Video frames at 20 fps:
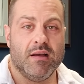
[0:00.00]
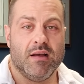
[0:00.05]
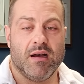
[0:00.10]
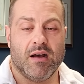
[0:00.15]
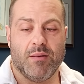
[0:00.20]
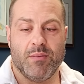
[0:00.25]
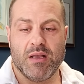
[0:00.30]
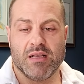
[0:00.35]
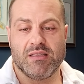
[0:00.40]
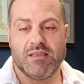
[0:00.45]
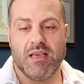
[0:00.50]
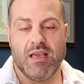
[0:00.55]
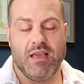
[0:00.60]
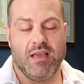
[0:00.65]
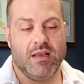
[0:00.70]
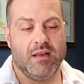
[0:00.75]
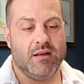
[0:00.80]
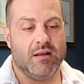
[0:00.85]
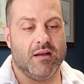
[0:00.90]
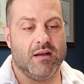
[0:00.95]
I'm not
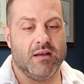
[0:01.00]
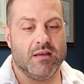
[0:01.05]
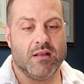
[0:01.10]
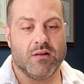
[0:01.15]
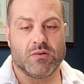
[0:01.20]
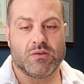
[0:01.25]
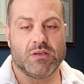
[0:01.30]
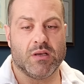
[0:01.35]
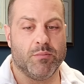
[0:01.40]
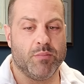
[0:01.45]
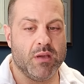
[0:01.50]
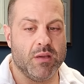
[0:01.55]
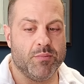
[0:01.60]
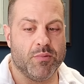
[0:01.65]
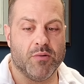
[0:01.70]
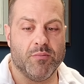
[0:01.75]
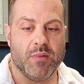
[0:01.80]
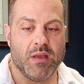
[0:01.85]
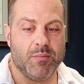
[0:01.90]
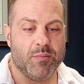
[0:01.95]
saying, uh, you know, some
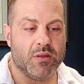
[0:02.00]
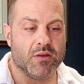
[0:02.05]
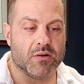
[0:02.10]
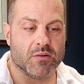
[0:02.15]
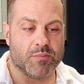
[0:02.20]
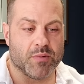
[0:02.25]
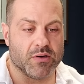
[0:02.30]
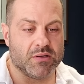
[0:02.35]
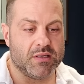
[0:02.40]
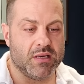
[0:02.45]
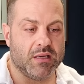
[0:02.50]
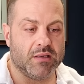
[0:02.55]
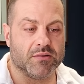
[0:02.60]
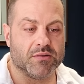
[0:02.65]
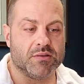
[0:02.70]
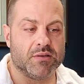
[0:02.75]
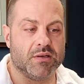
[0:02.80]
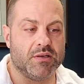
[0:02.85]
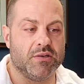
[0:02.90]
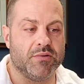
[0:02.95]
people, maybe their particular
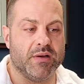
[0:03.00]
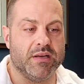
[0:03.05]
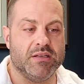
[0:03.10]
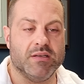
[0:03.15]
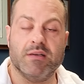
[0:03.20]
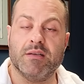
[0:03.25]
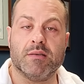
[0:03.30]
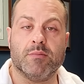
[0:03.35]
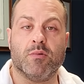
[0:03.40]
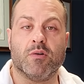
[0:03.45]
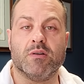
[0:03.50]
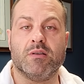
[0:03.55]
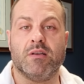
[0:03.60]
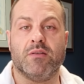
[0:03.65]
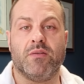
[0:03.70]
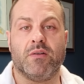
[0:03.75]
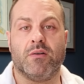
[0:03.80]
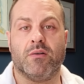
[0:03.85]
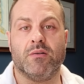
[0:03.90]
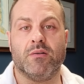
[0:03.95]
situation isn't more
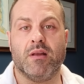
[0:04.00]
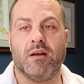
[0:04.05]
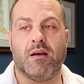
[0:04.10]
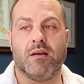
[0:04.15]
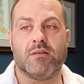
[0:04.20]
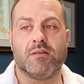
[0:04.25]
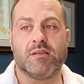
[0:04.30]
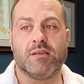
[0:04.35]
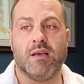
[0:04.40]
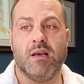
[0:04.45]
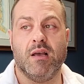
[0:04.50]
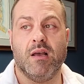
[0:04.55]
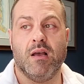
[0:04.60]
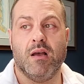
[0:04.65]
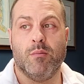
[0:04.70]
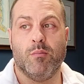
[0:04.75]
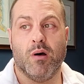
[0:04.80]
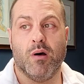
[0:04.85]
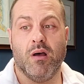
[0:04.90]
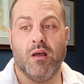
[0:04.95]
difficult than others,
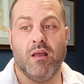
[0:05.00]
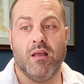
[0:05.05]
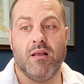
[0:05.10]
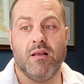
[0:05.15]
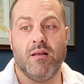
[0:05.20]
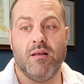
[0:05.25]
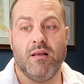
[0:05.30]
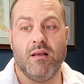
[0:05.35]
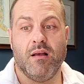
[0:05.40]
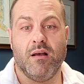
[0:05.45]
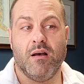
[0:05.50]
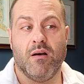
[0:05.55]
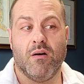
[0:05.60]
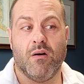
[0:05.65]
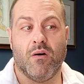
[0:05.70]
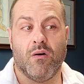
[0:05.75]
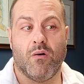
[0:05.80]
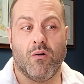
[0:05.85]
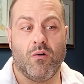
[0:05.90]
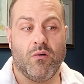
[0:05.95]
but
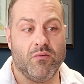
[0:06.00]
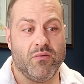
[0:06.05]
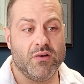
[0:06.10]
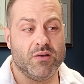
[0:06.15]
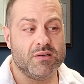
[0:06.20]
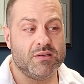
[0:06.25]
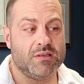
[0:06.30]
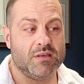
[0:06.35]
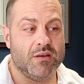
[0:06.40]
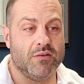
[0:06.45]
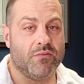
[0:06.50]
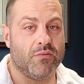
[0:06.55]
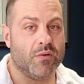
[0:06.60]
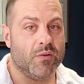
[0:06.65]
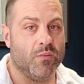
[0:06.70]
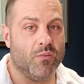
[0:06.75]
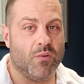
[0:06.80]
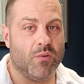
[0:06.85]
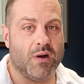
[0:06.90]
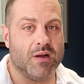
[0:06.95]
all of us, if we
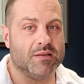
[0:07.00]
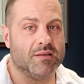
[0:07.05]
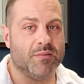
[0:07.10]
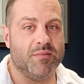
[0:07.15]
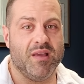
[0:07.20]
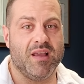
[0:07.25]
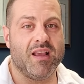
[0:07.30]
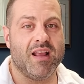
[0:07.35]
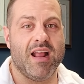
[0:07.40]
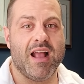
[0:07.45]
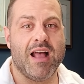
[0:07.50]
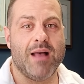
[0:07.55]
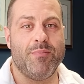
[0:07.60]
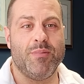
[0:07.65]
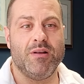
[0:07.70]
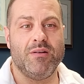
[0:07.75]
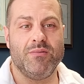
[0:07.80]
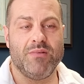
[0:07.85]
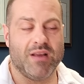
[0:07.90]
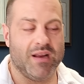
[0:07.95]
want to make it
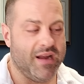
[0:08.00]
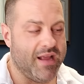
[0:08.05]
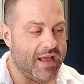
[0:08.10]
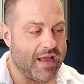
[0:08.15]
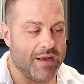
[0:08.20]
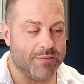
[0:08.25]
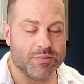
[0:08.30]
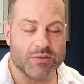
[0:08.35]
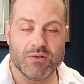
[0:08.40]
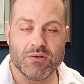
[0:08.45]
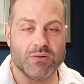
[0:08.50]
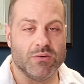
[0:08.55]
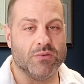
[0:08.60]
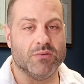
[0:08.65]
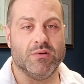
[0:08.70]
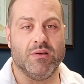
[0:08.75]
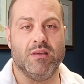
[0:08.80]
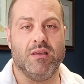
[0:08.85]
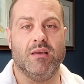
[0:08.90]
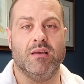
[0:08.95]
happen, can
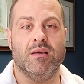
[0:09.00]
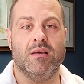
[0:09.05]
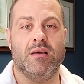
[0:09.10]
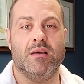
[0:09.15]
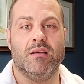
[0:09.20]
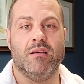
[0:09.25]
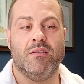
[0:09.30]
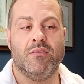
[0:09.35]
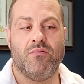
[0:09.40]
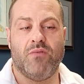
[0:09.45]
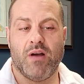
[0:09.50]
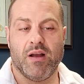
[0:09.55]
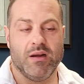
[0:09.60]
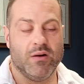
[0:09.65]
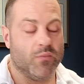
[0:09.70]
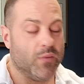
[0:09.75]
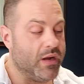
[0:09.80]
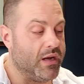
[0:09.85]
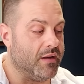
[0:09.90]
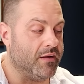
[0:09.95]
absolutely find
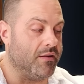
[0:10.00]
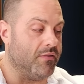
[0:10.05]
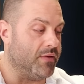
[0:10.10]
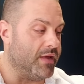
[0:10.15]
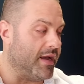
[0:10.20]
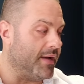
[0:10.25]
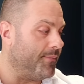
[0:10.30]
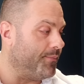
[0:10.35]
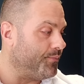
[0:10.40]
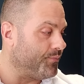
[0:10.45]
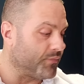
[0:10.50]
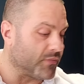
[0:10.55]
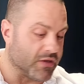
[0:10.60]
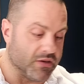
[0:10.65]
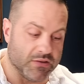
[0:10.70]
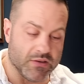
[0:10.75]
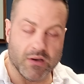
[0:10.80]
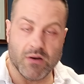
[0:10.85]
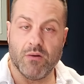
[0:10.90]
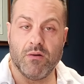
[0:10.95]
a way to do that.
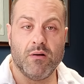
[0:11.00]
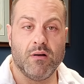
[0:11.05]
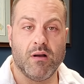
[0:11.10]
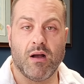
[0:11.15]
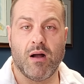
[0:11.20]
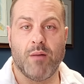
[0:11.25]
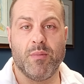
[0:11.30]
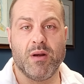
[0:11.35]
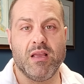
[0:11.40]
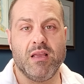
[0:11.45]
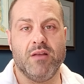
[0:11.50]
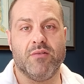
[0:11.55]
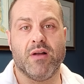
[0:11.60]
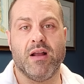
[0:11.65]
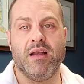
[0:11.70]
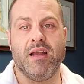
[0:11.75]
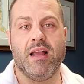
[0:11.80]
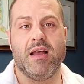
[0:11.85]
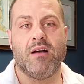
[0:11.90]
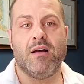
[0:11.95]
So I'm gonna eat
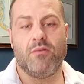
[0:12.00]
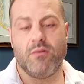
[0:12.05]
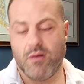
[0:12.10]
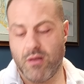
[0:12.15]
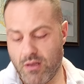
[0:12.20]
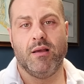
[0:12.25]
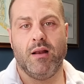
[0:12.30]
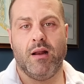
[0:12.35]
right now.